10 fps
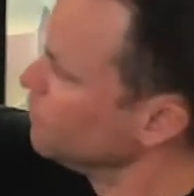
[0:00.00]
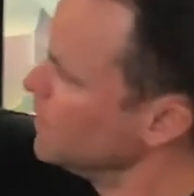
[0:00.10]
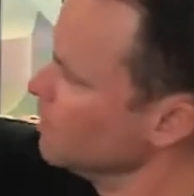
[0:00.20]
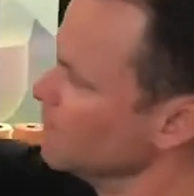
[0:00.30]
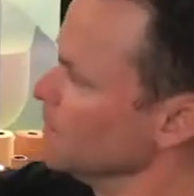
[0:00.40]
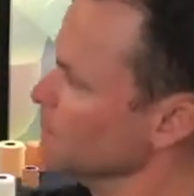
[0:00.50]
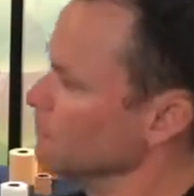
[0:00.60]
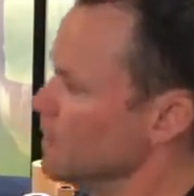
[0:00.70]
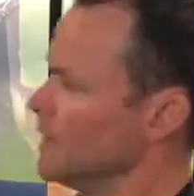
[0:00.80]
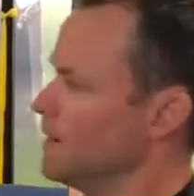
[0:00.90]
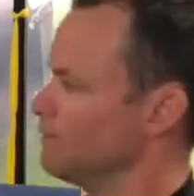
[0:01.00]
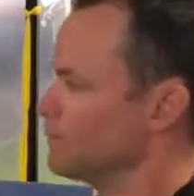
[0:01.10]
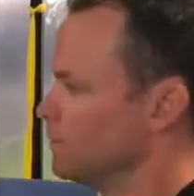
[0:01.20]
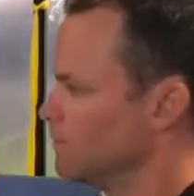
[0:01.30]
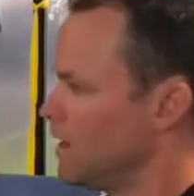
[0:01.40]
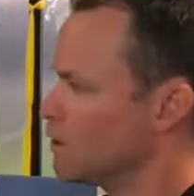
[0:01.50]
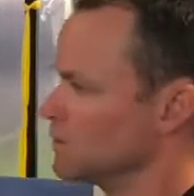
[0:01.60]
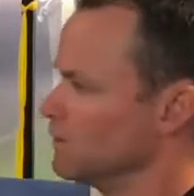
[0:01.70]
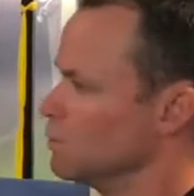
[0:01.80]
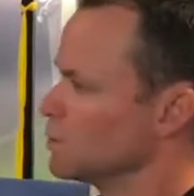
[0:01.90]
Medial ligament,
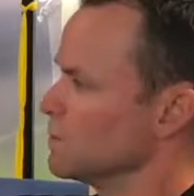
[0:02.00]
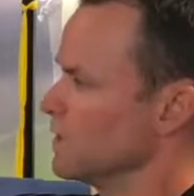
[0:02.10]
valgus force where